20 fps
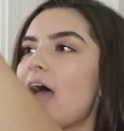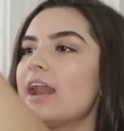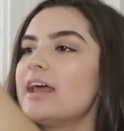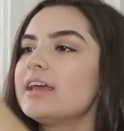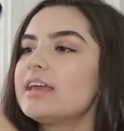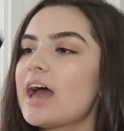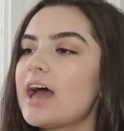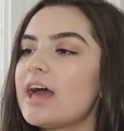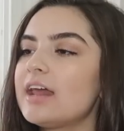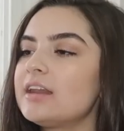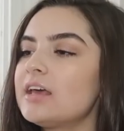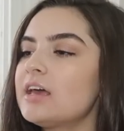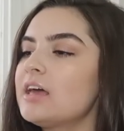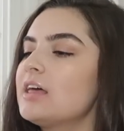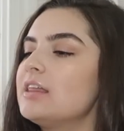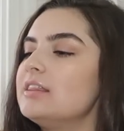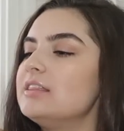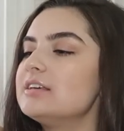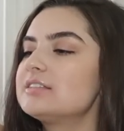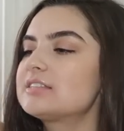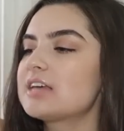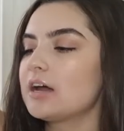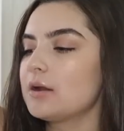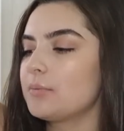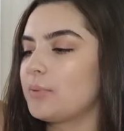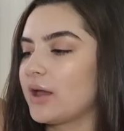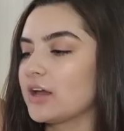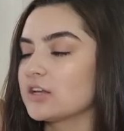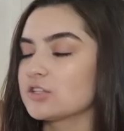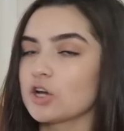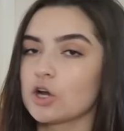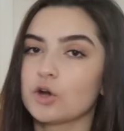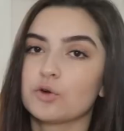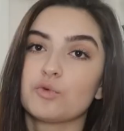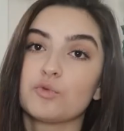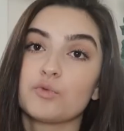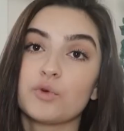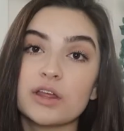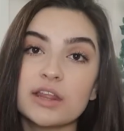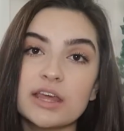And again, these kind of pants are
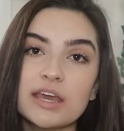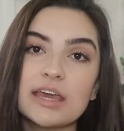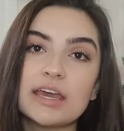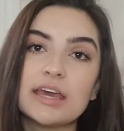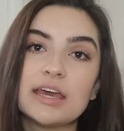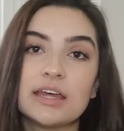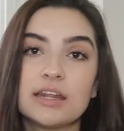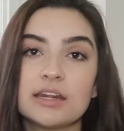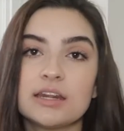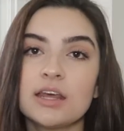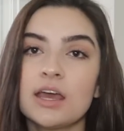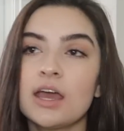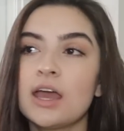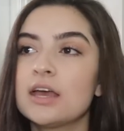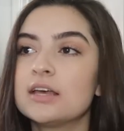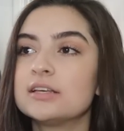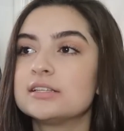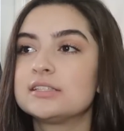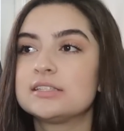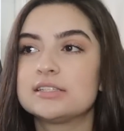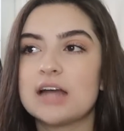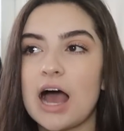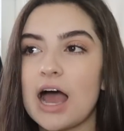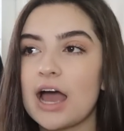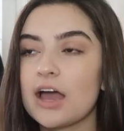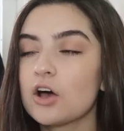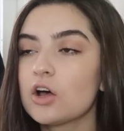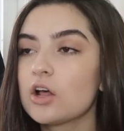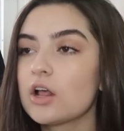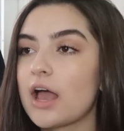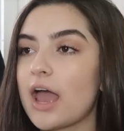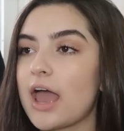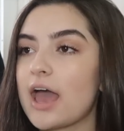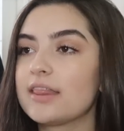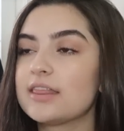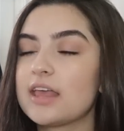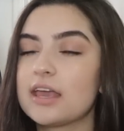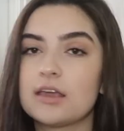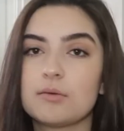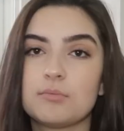really in style
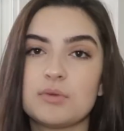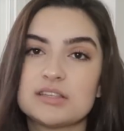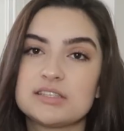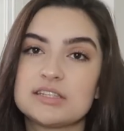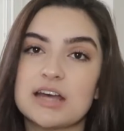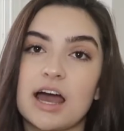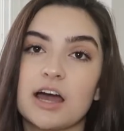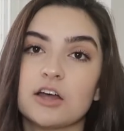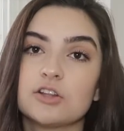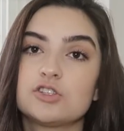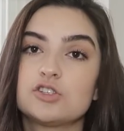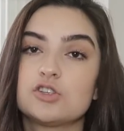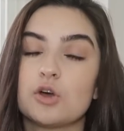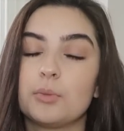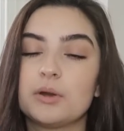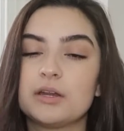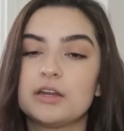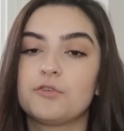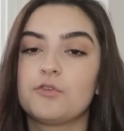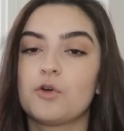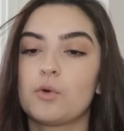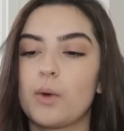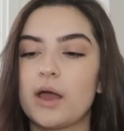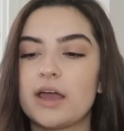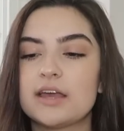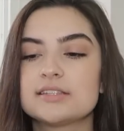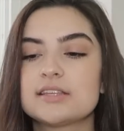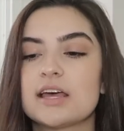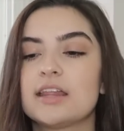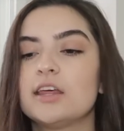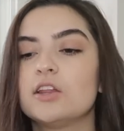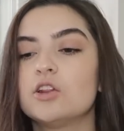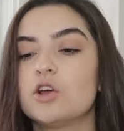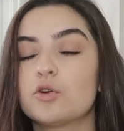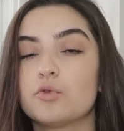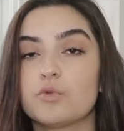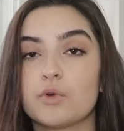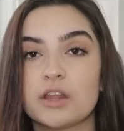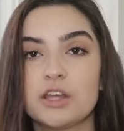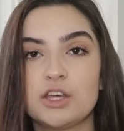and they can be styled so many different ways and they
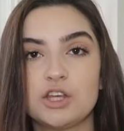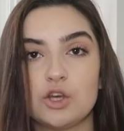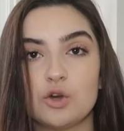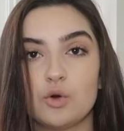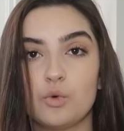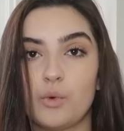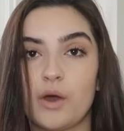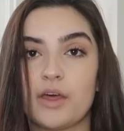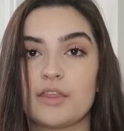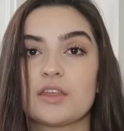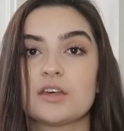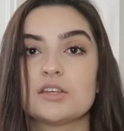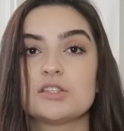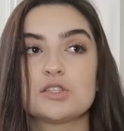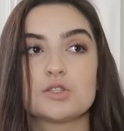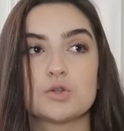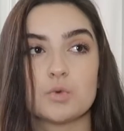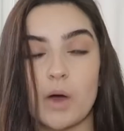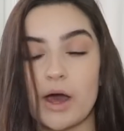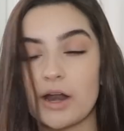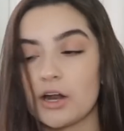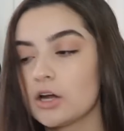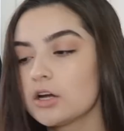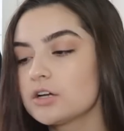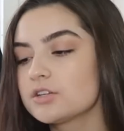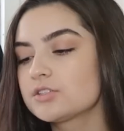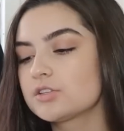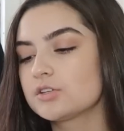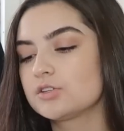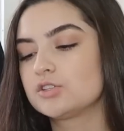look really cute with sweaters.